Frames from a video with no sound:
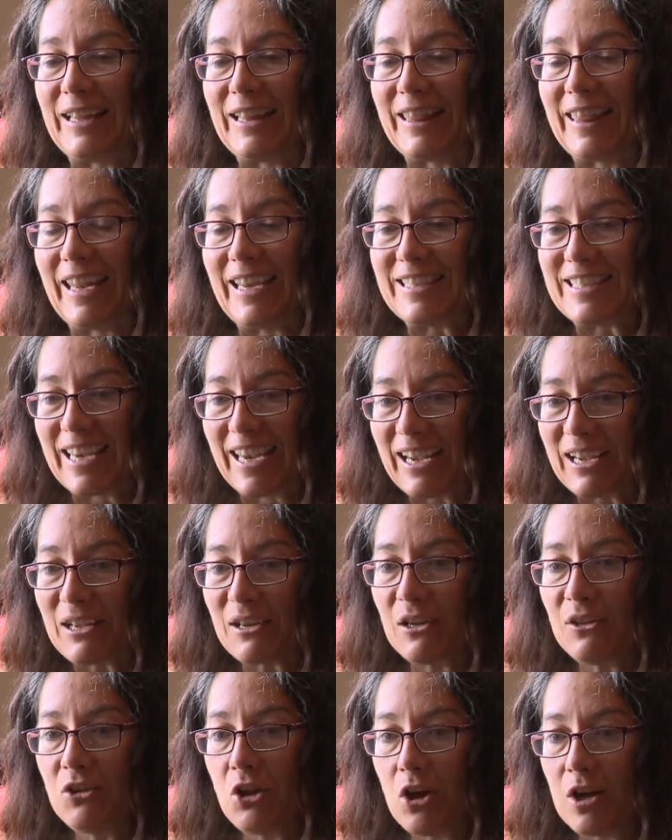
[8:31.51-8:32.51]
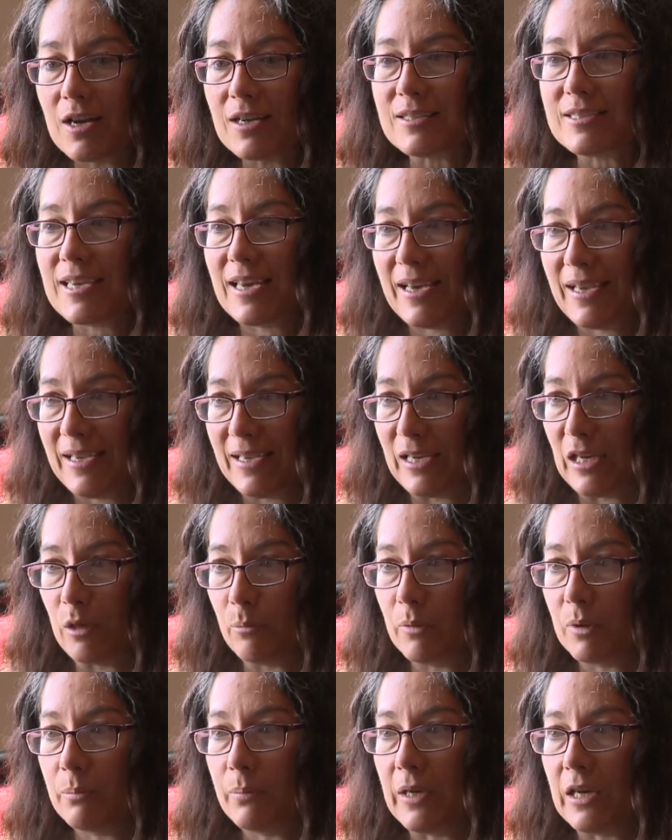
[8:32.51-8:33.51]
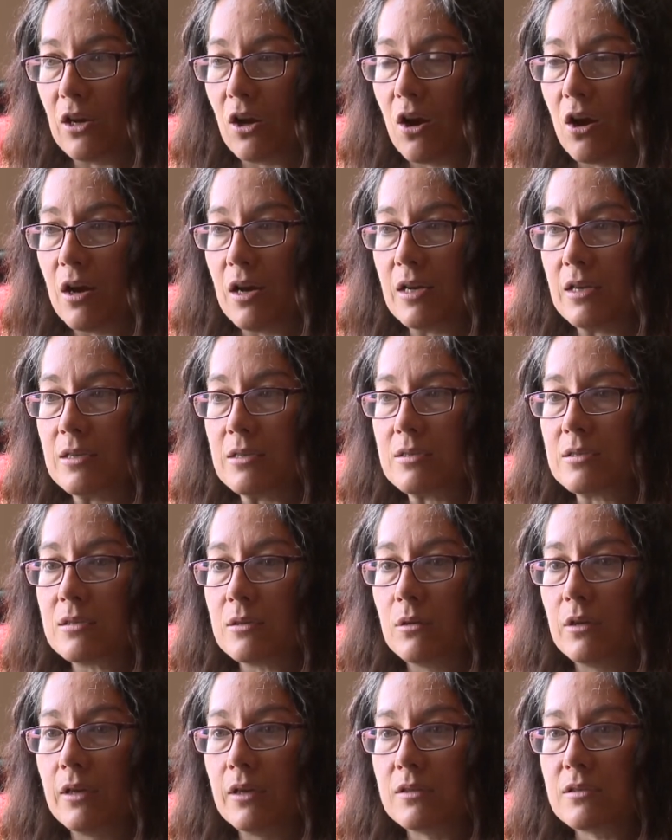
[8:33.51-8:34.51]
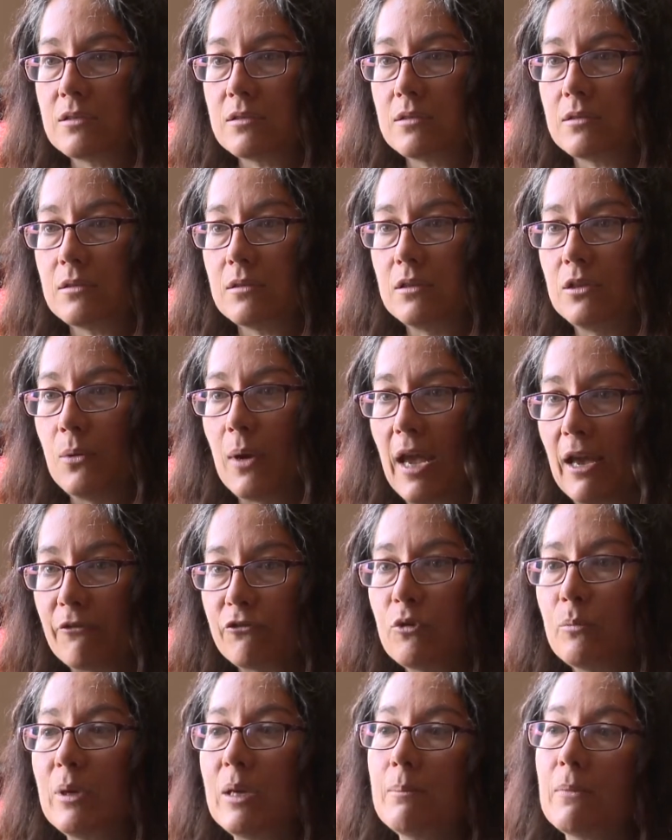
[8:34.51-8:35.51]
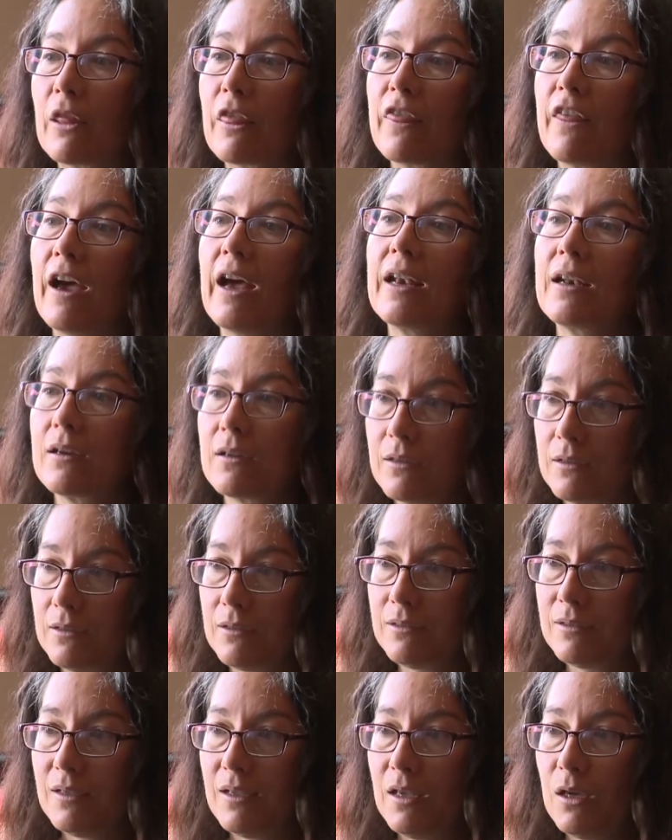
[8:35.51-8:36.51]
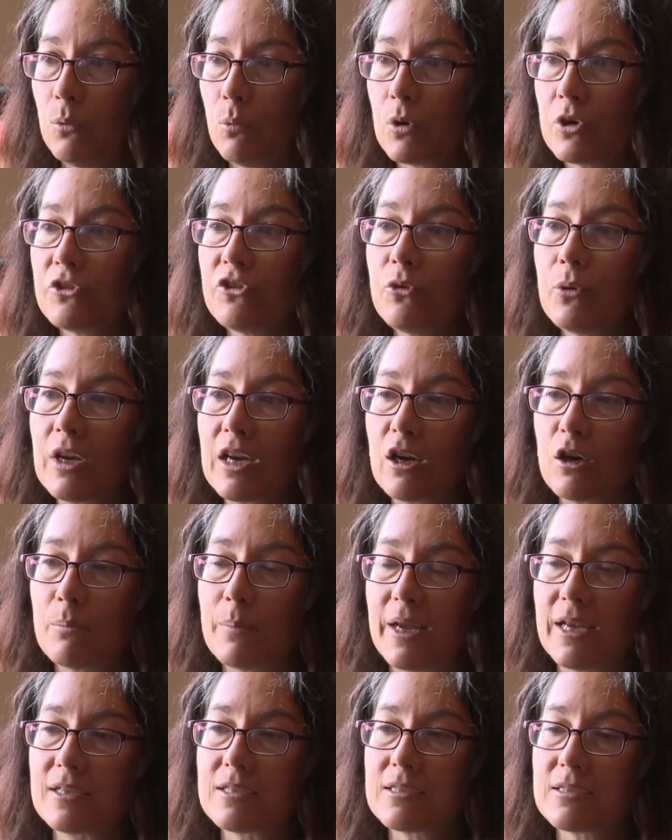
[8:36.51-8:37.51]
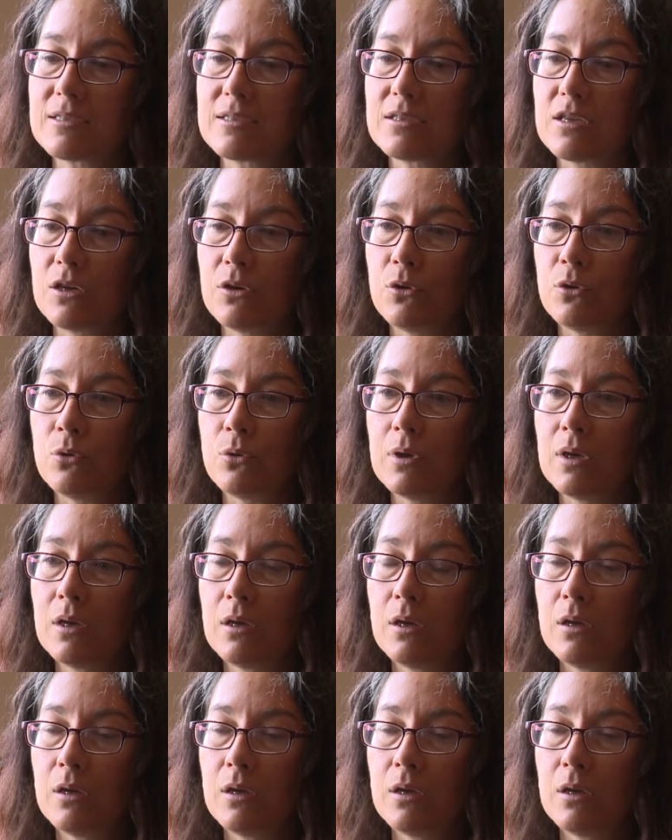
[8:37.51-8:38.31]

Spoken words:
They take a long time because you have to be methodical. We're doing our best to